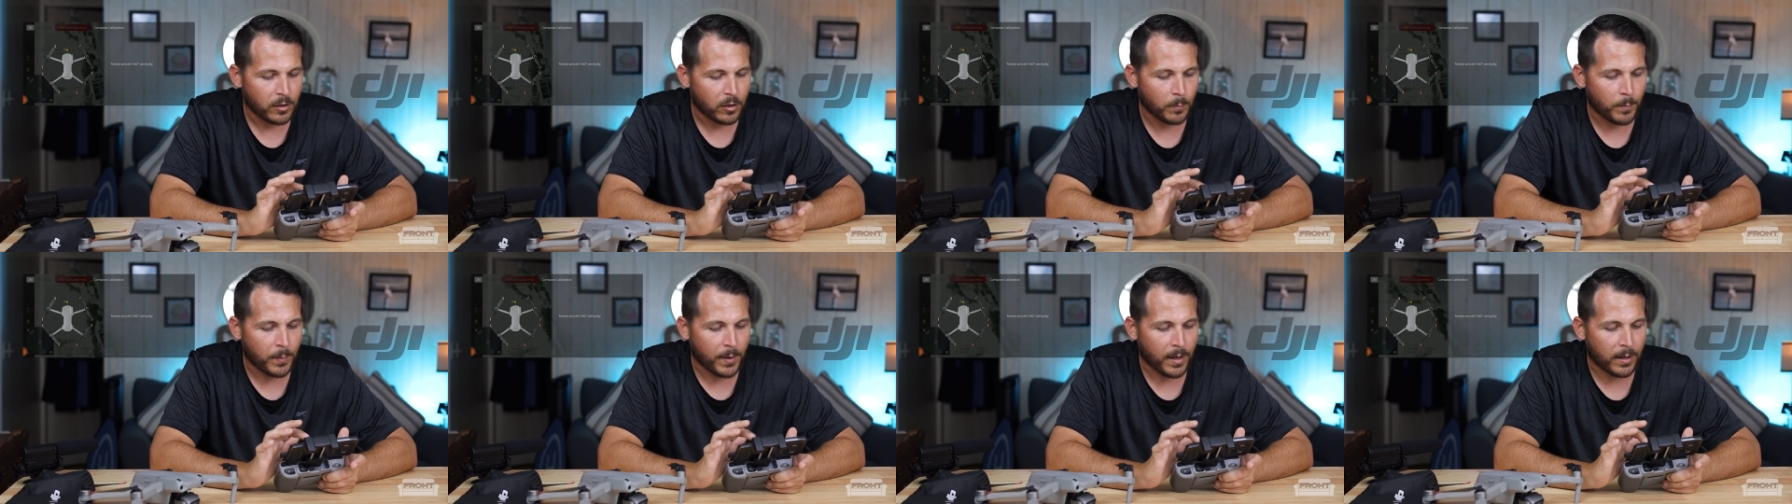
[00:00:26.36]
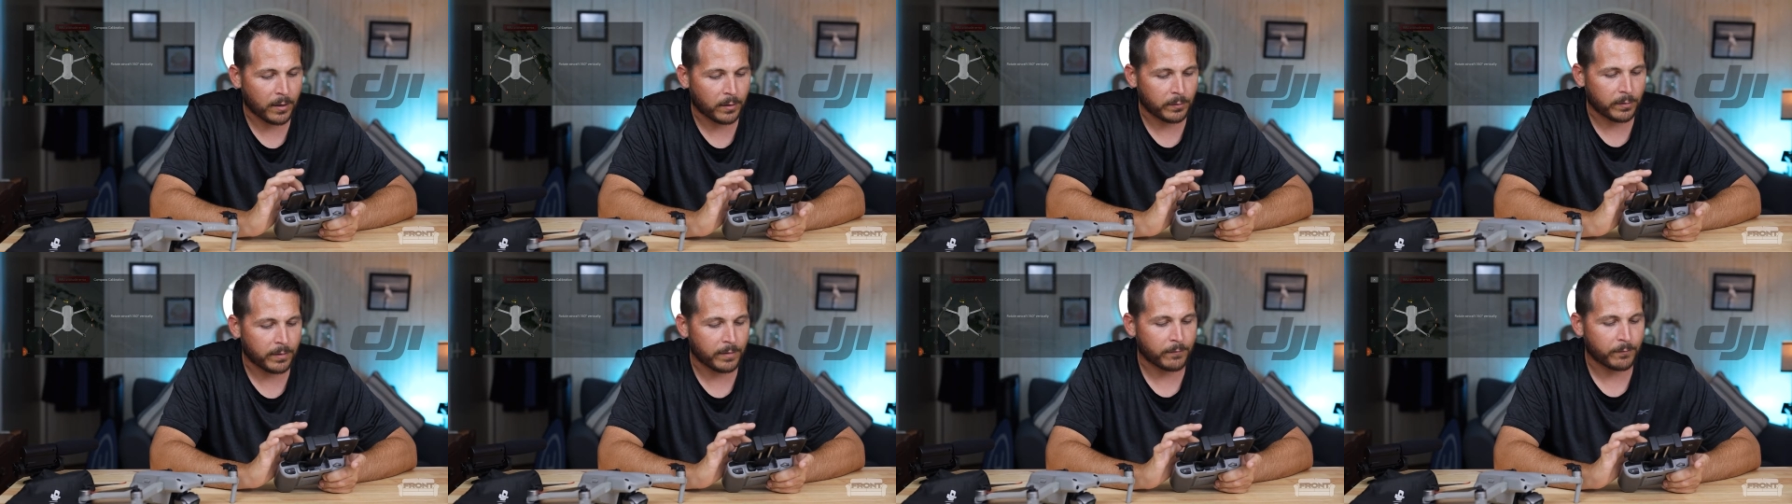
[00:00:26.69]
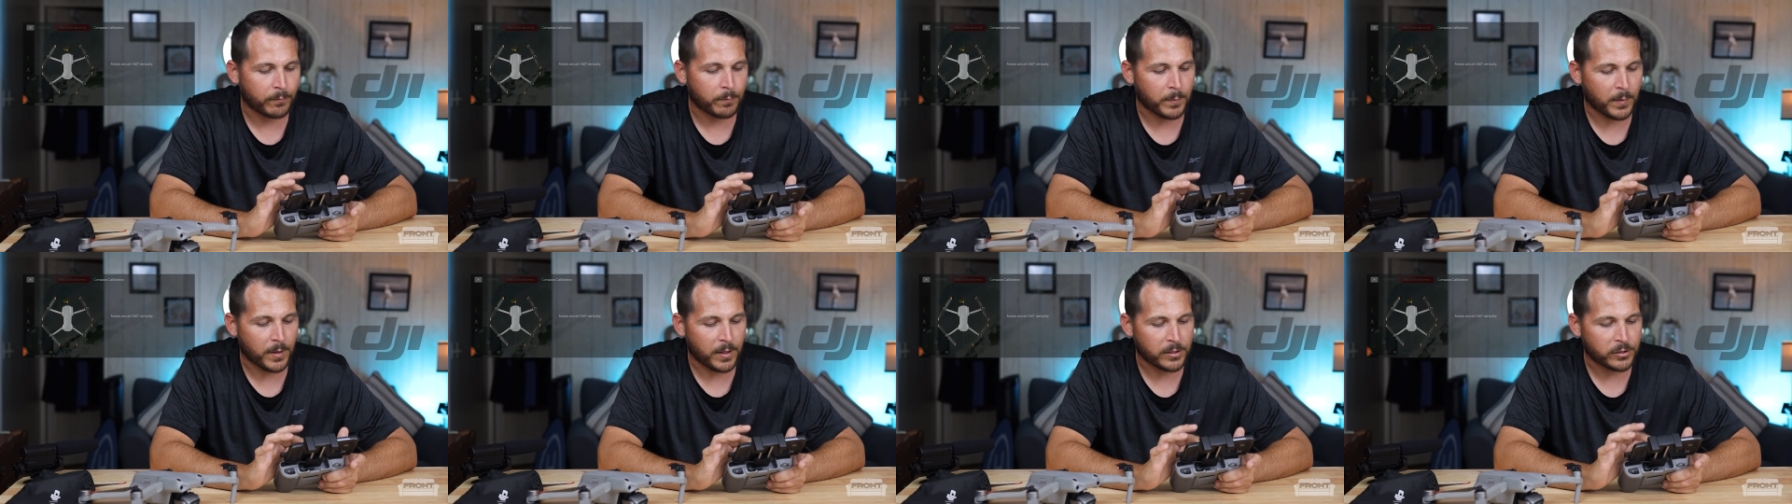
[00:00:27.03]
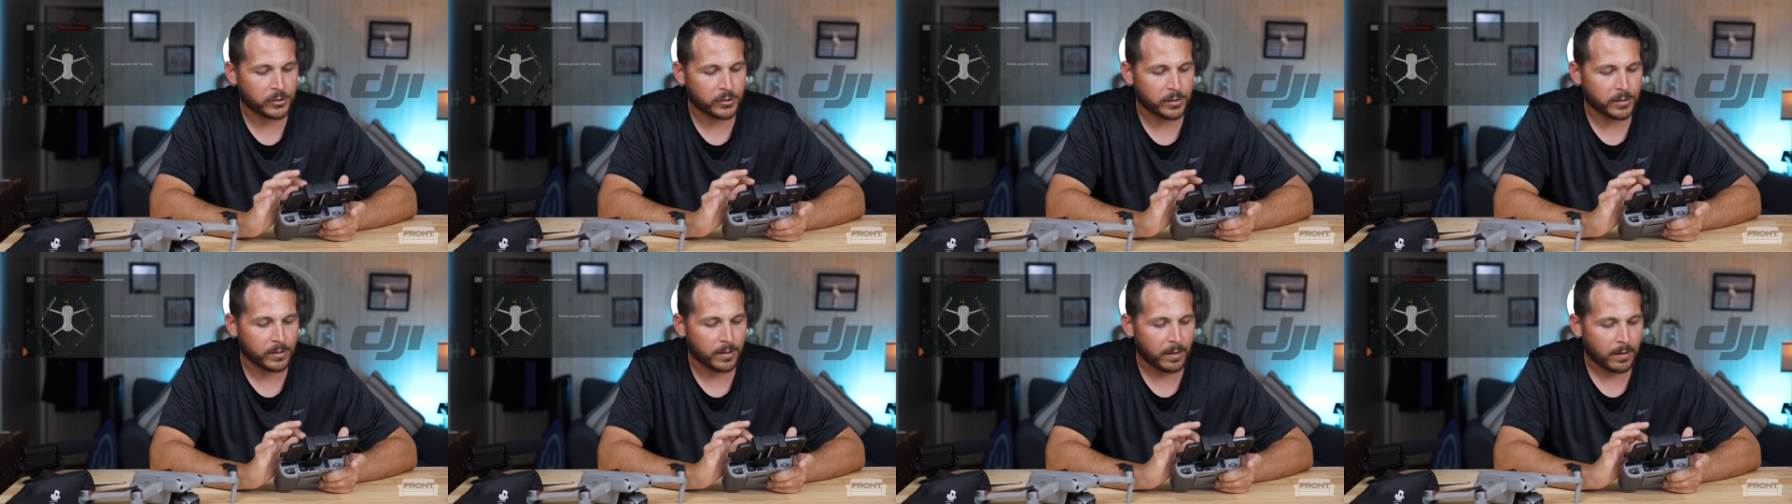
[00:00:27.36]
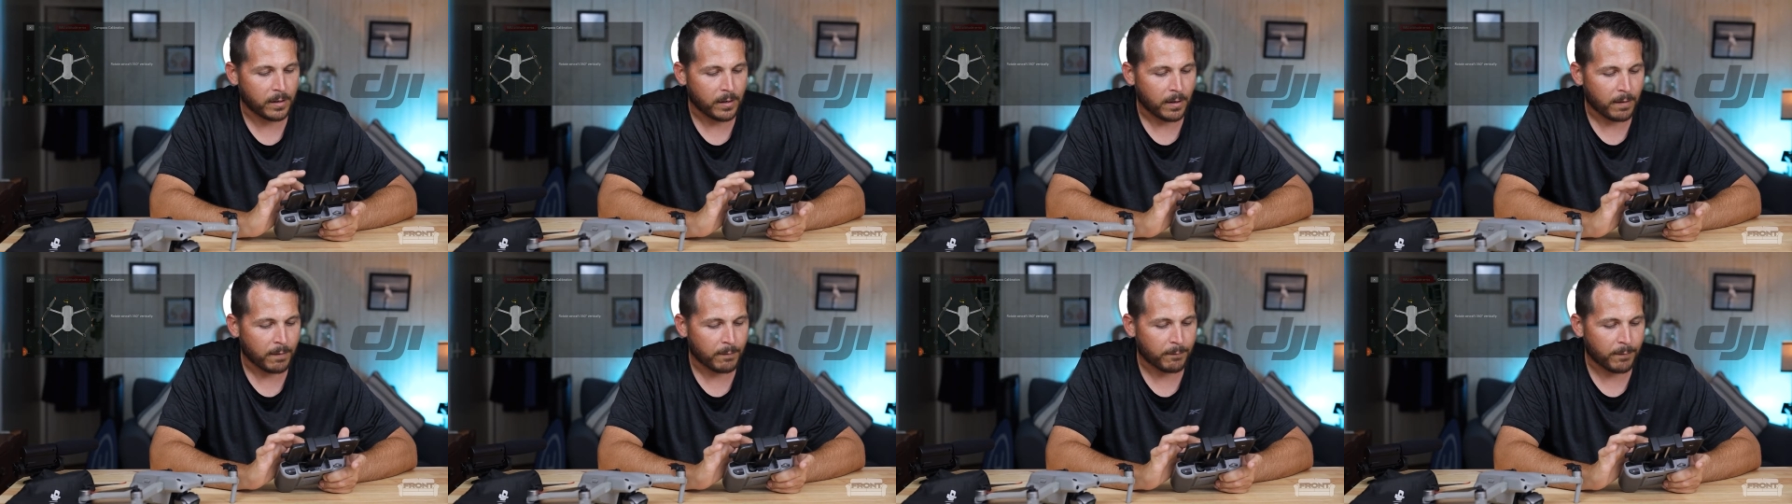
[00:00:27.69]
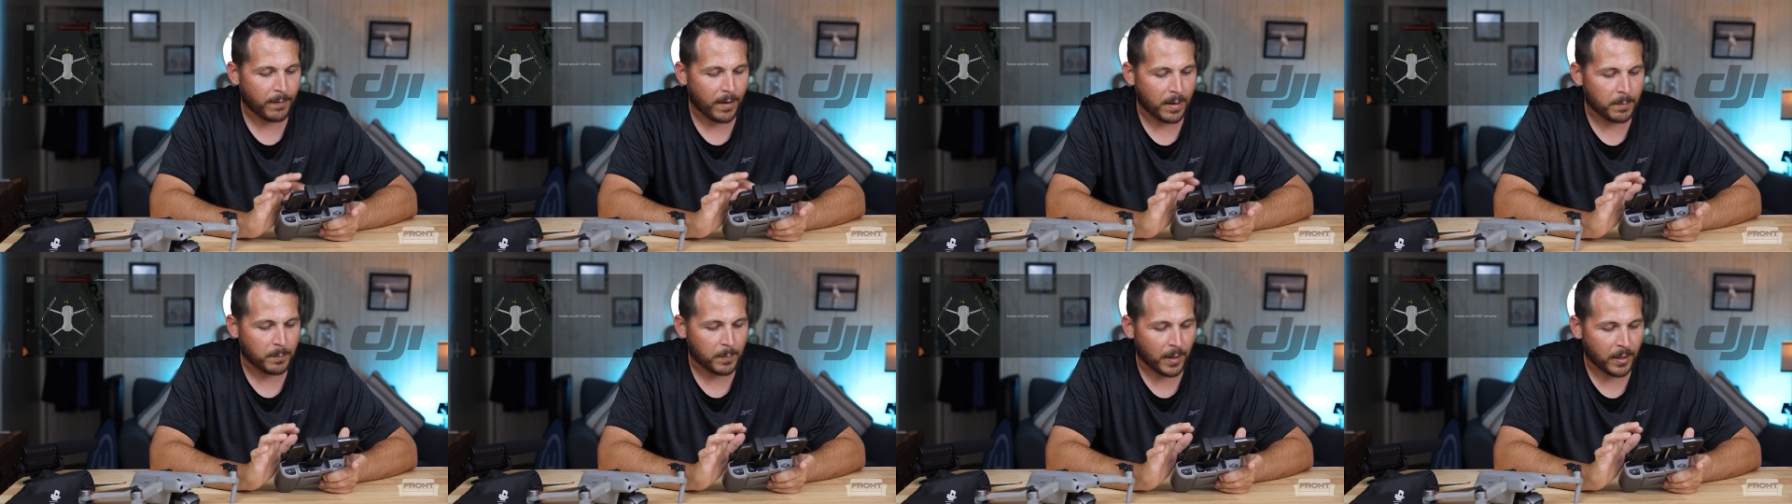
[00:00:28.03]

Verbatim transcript: your battery information, Find